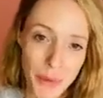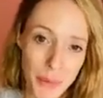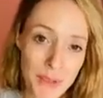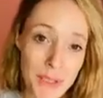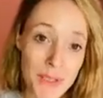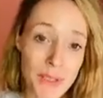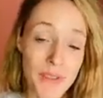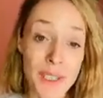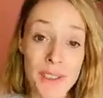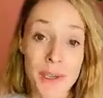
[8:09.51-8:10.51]
Well, if this is the
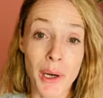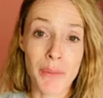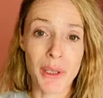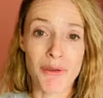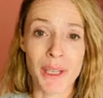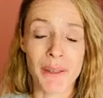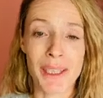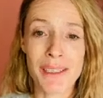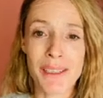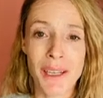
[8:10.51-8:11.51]
first time that you've done
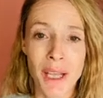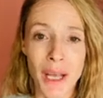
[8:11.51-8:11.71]
this,